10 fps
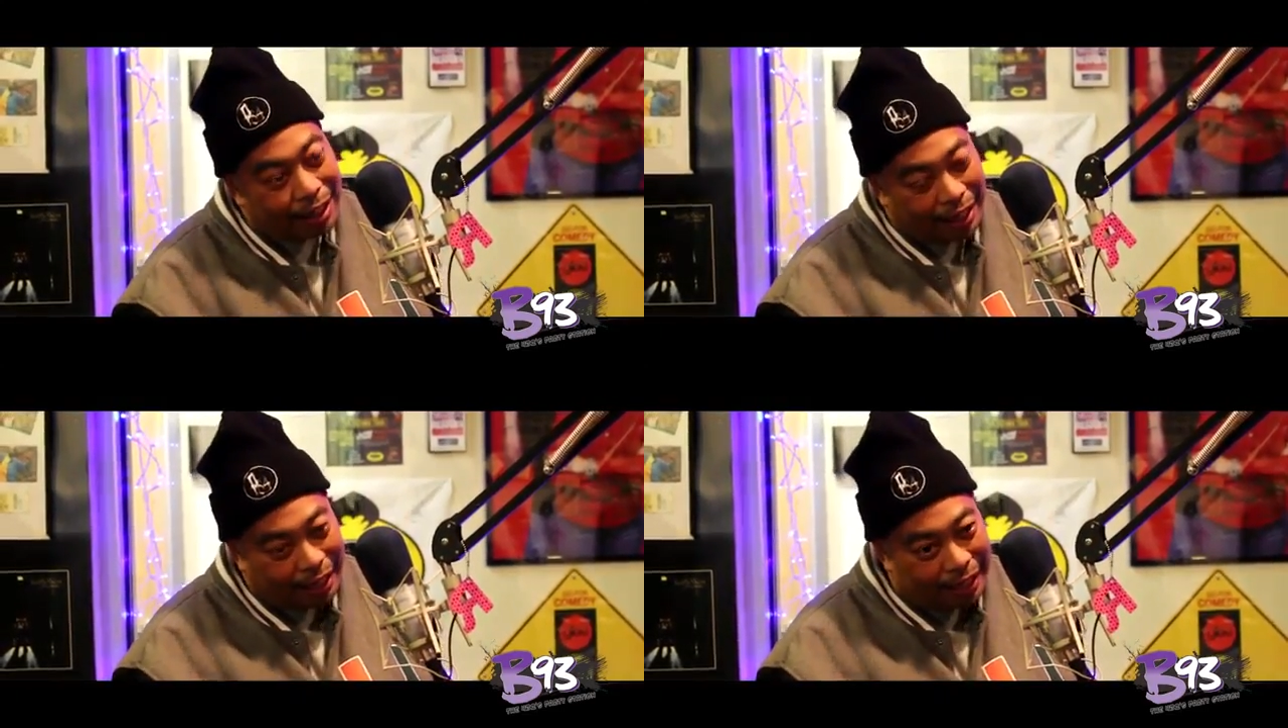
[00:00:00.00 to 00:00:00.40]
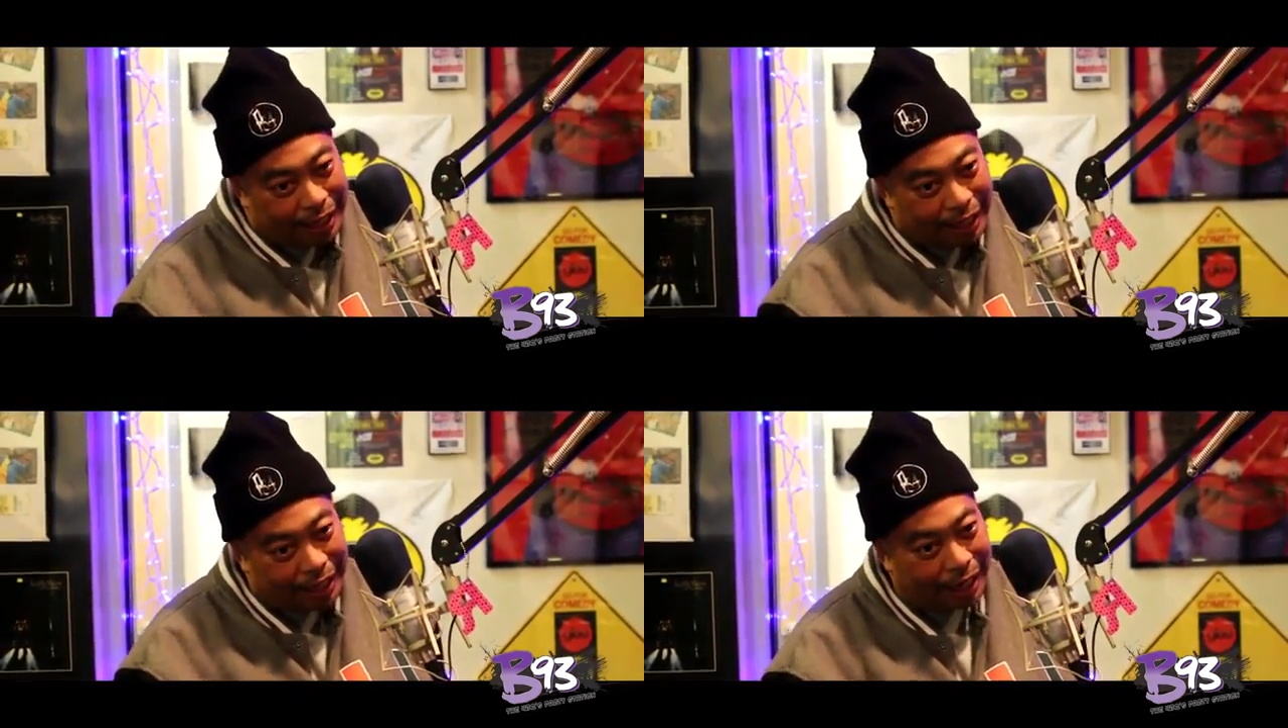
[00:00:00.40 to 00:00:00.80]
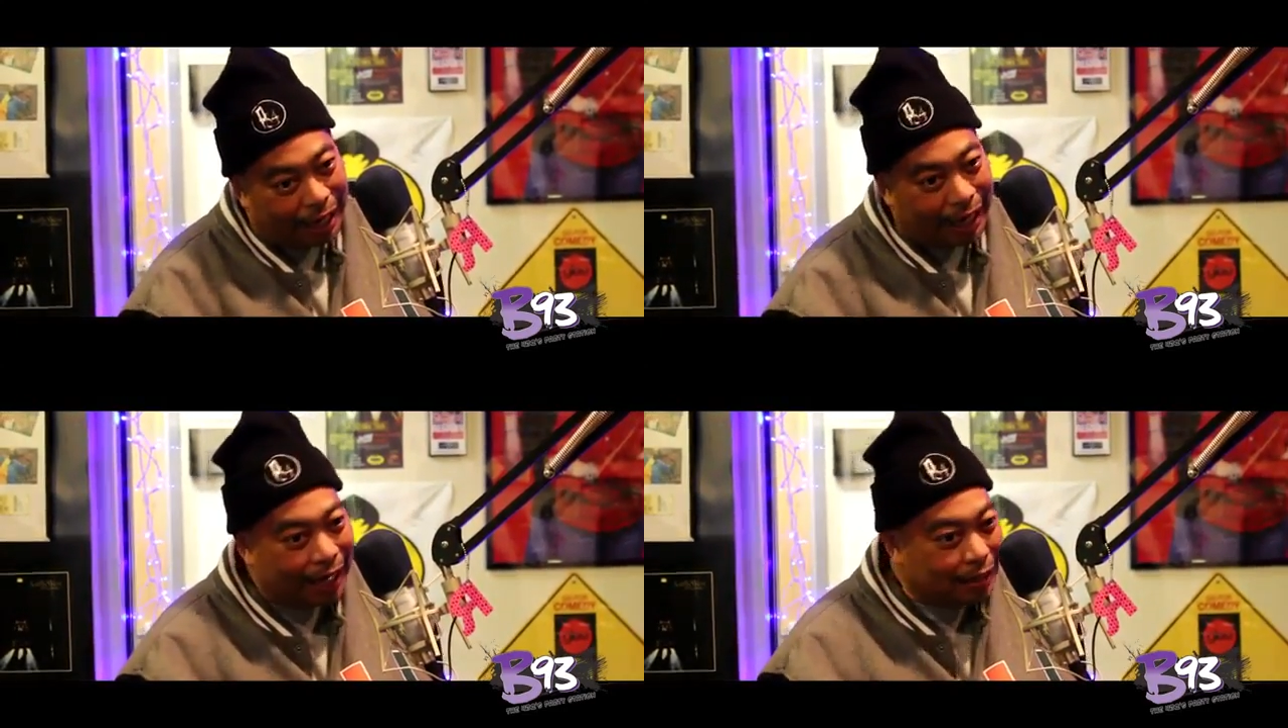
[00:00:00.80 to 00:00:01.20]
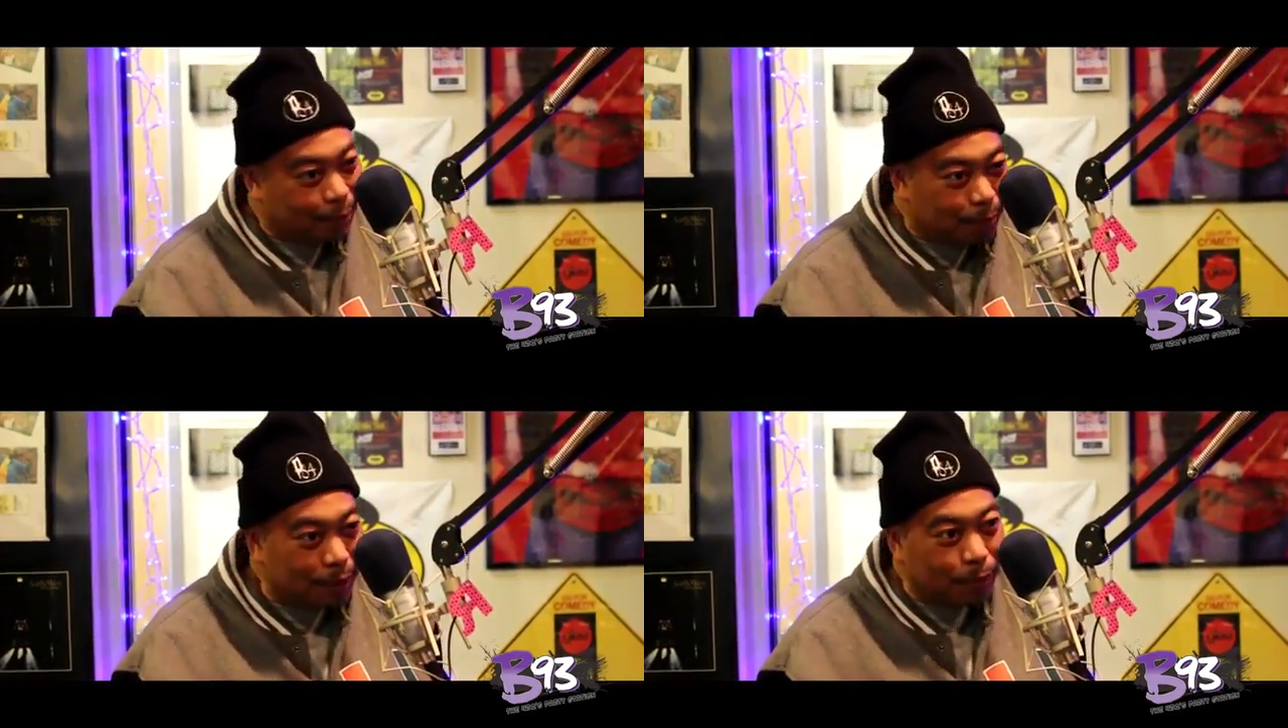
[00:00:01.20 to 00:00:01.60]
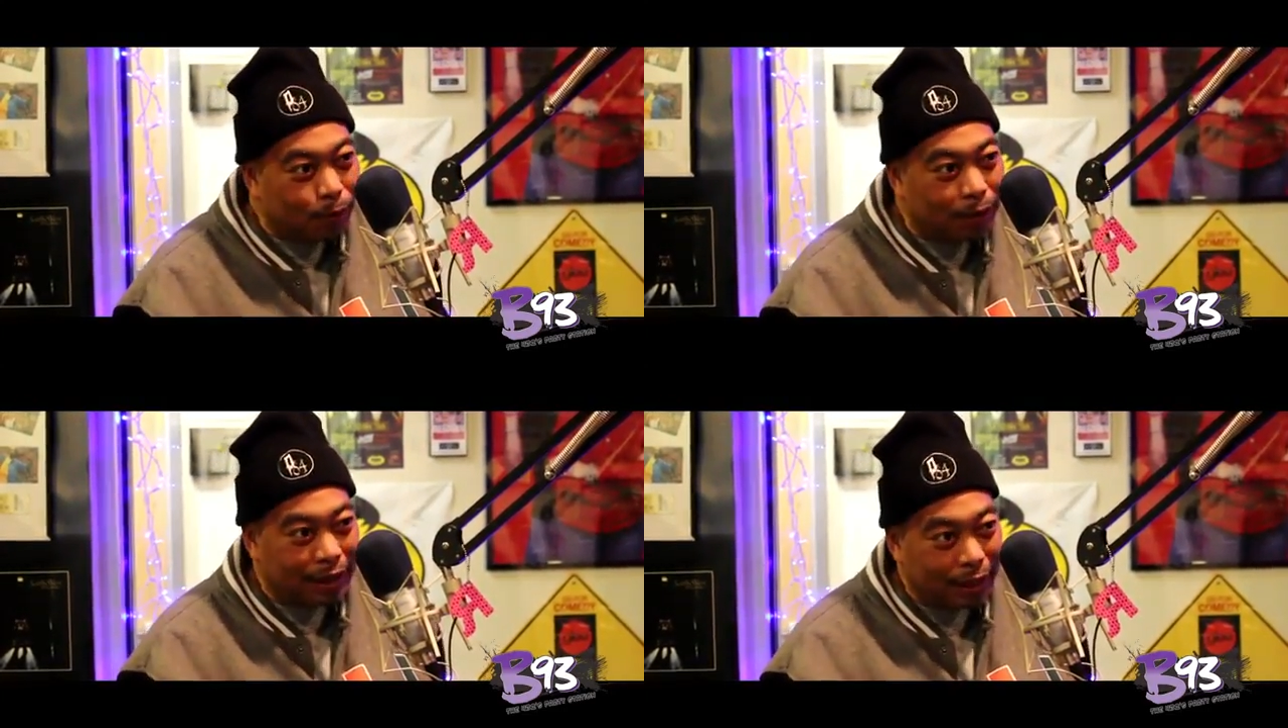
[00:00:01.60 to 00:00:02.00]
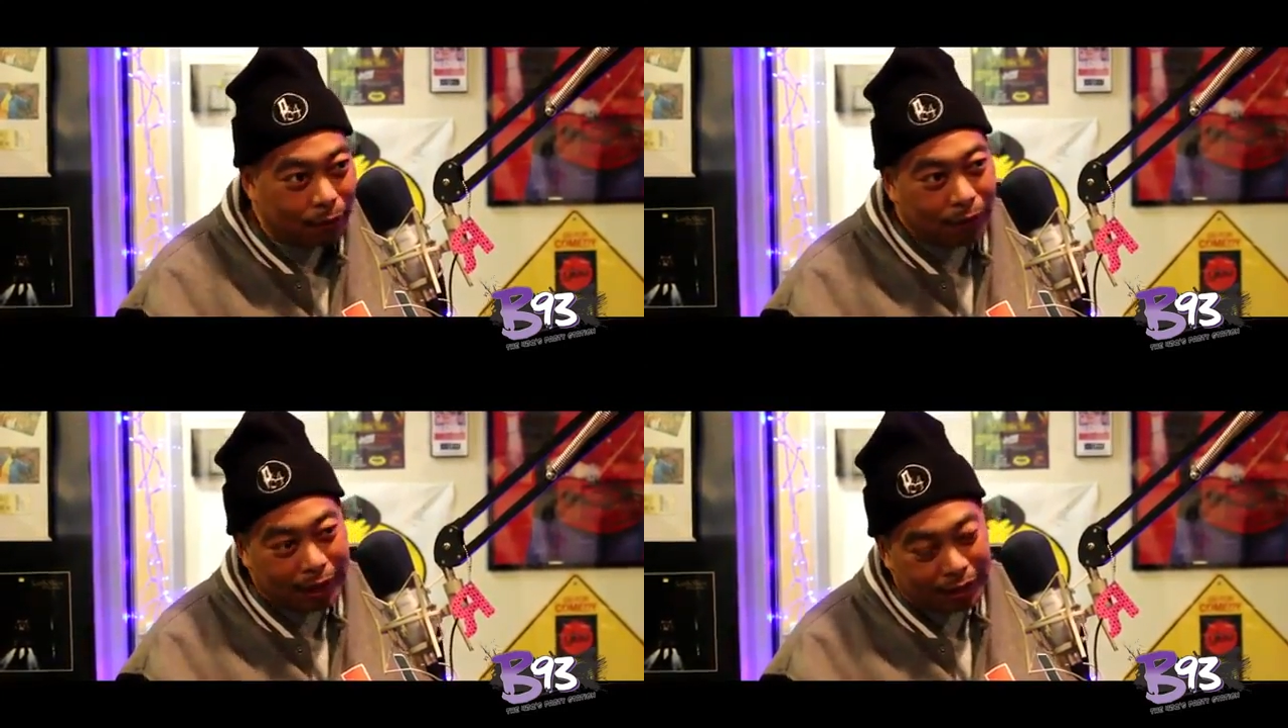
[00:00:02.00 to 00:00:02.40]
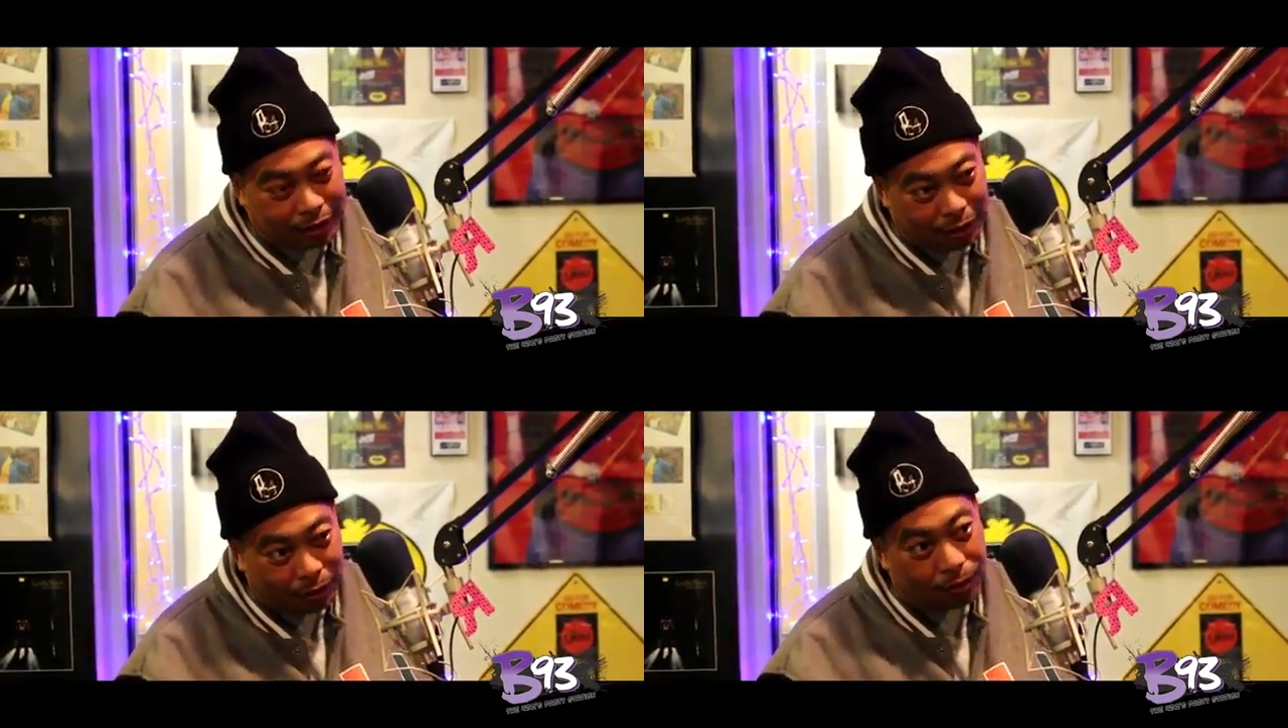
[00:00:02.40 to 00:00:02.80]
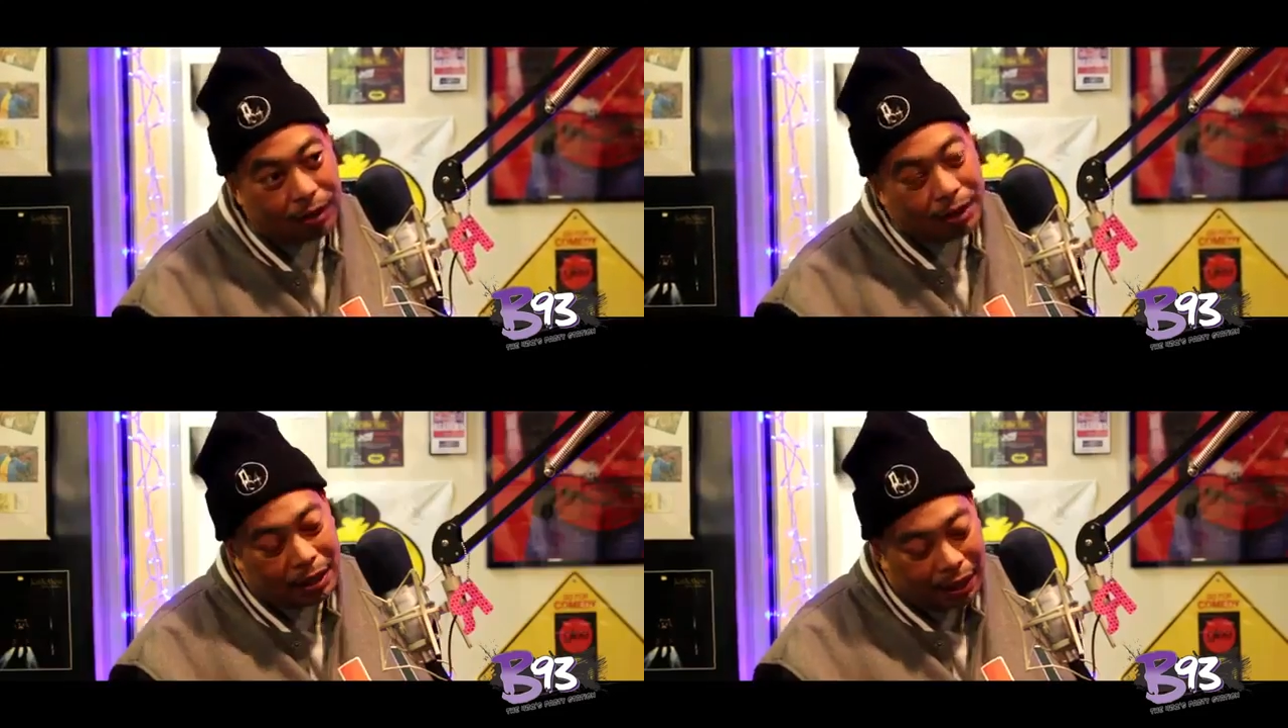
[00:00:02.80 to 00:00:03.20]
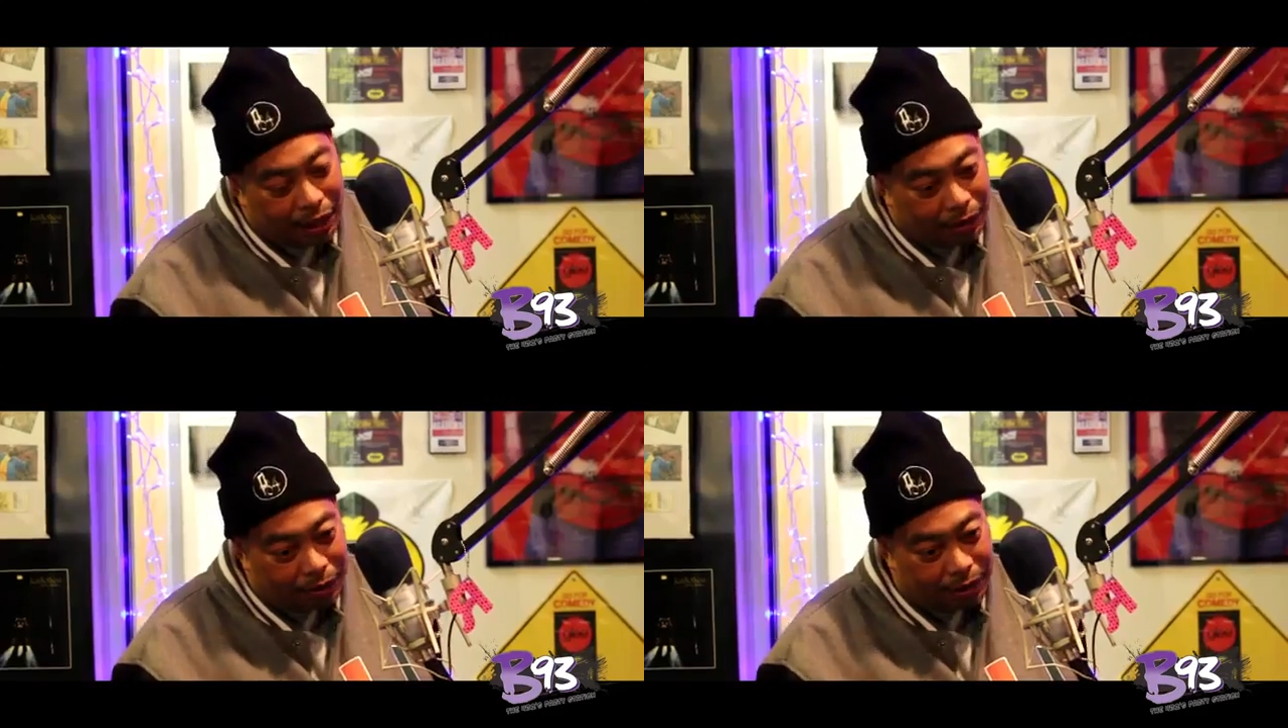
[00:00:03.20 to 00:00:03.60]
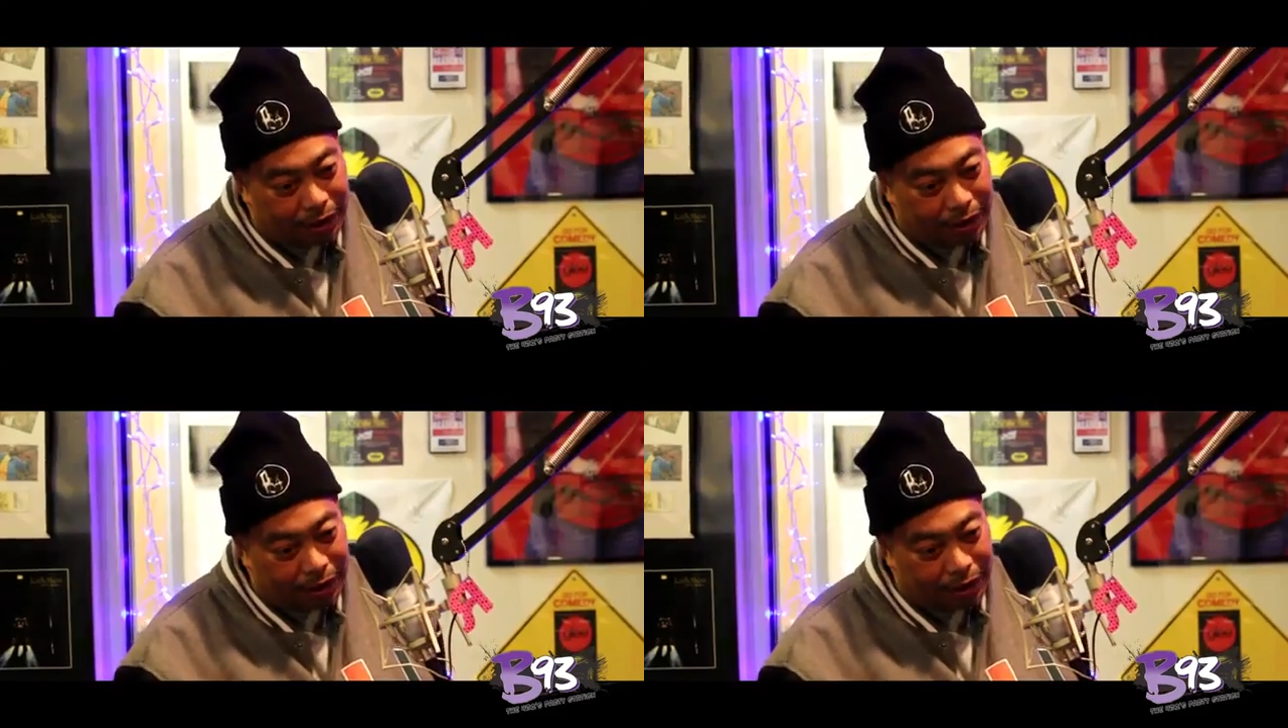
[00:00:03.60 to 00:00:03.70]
And then I asked the people what they wanted. So, you know,